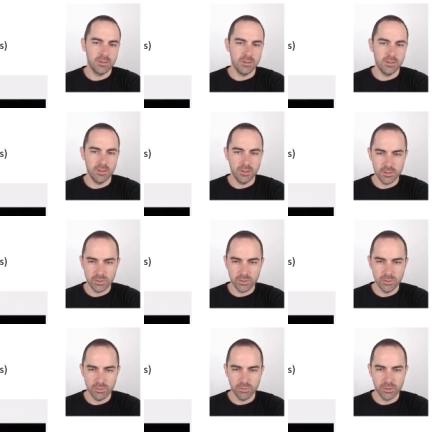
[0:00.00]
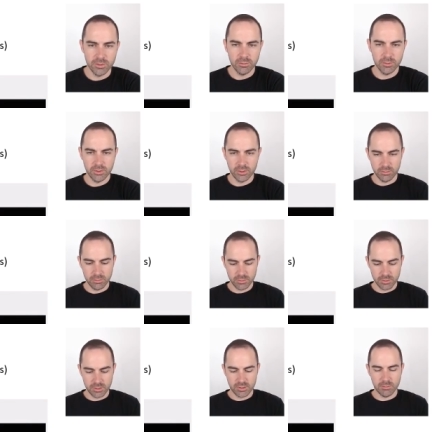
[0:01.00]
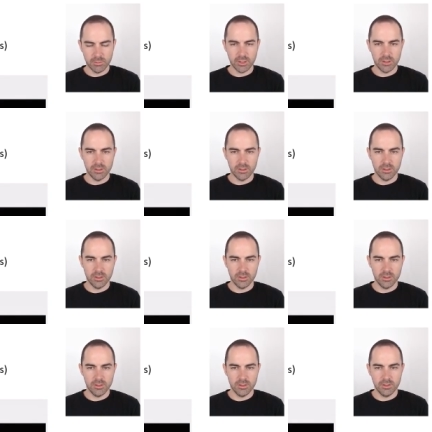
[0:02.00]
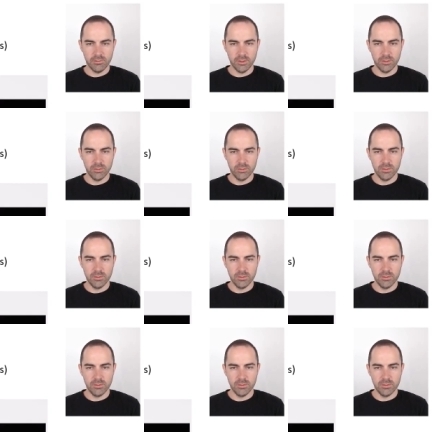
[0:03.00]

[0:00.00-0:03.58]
it's doing a reasonable job at estimating the flow